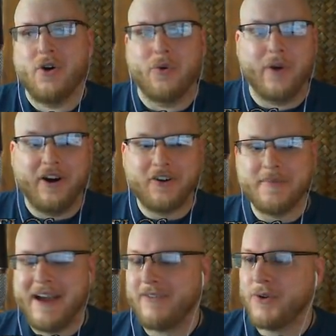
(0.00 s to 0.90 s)

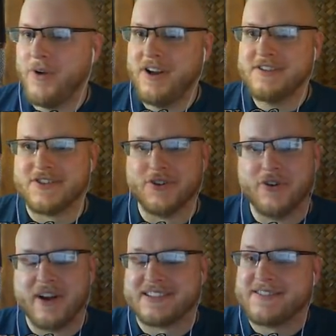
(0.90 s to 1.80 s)
Welcome, everyone,
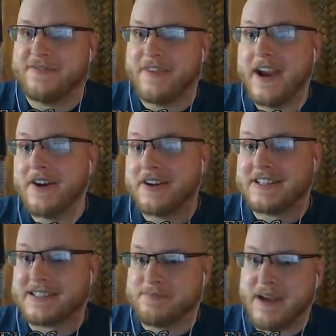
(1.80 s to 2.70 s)
to a very
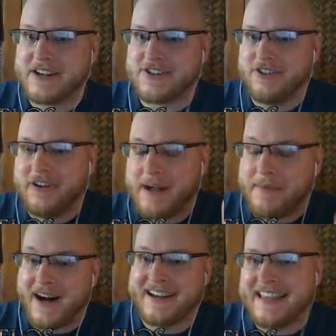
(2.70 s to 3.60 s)
special
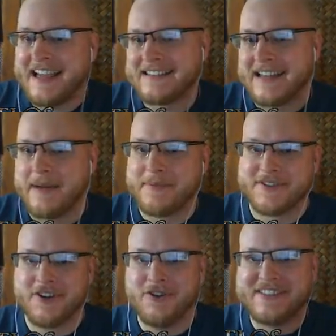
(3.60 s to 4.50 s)
podcast
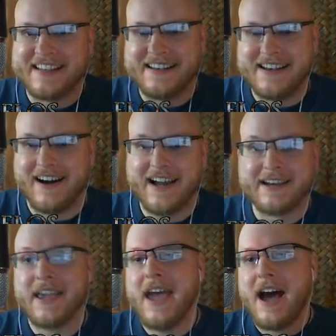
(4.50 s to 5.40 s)
episode
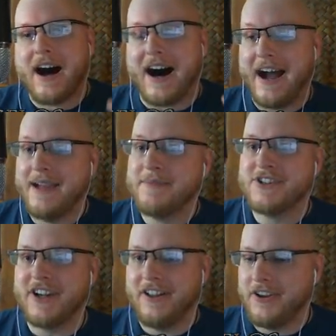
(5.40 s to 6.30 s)
tonight. I am
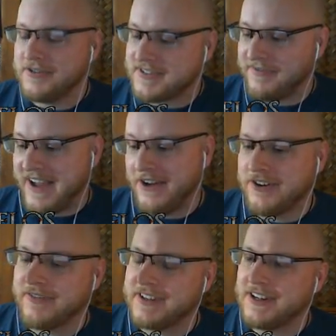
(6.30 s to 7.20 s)
Aggelos,
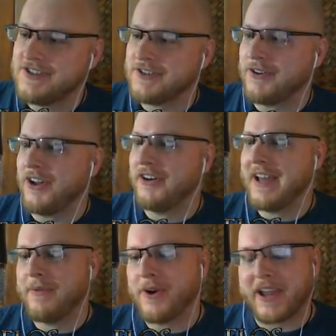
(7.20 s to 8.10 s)
founder of the Dungeon Crawler
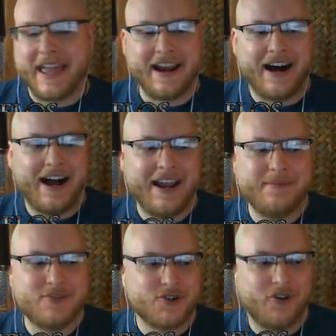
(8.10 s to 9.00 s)
Network, and I
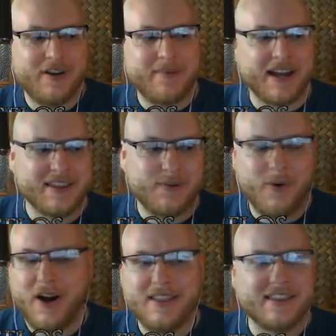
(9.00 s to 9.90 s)
am joined by the
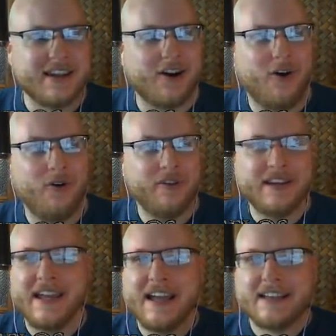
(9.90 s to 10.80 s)
one, the
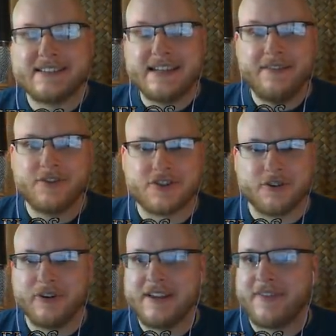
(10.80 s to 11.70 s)
only, Stephen
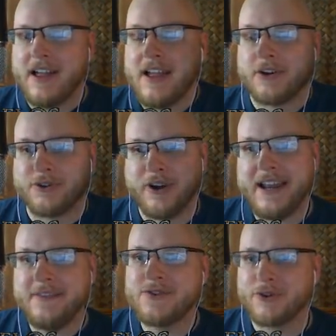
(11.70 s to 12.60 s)
Sharif,
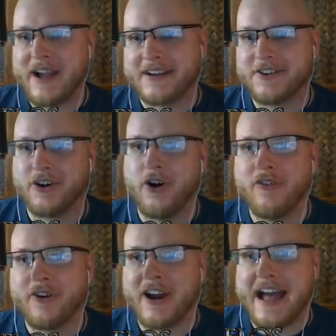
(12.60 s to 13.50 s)
creative director
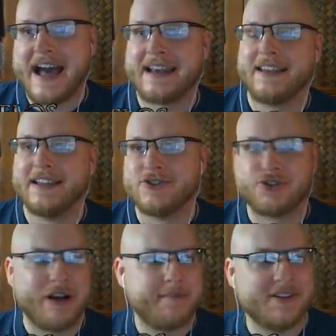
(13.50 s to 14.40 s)
over at
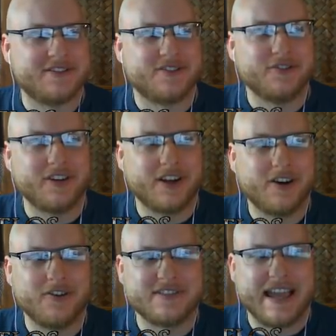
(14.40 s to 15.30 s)
Intrepid
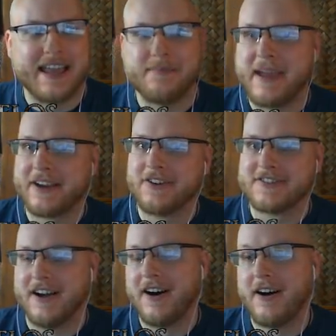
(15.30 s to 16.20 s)
Studios and
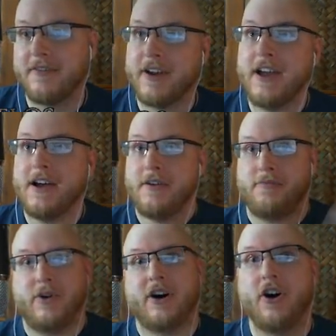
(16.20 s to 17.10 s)
makers of,
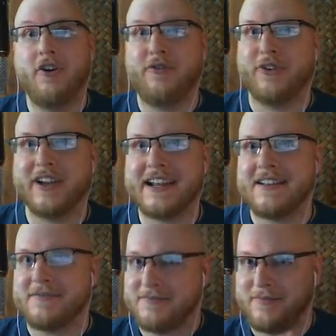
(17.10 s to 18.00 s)
well, hopefully,
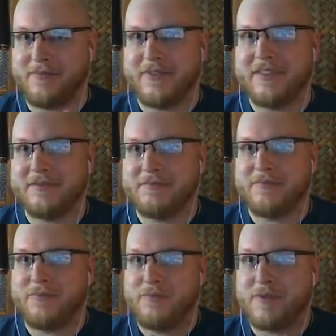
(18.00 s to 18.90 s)

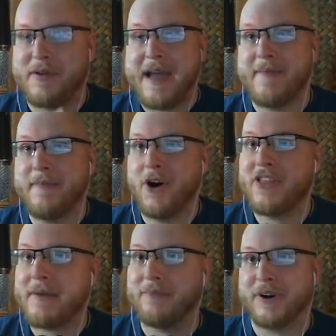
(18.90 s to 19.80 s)
the MMO
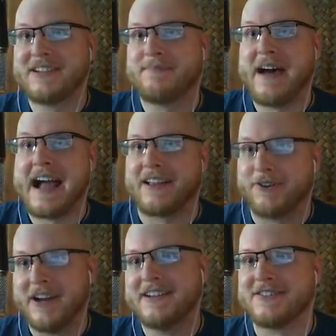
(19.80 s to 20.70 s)
that brings back
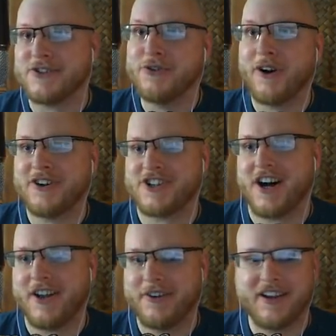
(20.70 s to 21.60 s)
greatness to our
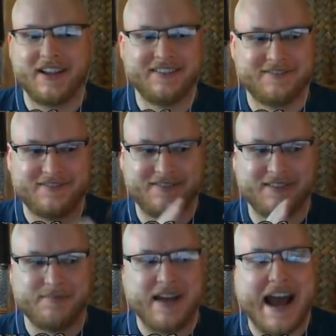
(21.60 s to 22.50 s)
genre,
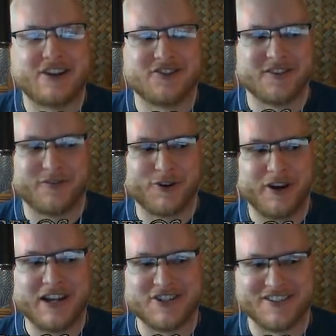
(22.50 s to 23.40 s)
Ashes of
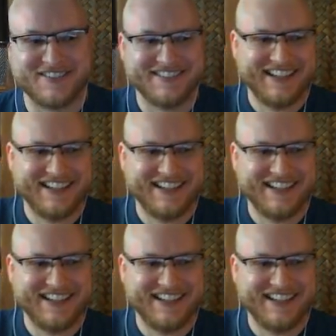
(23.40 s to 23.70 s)
Creation.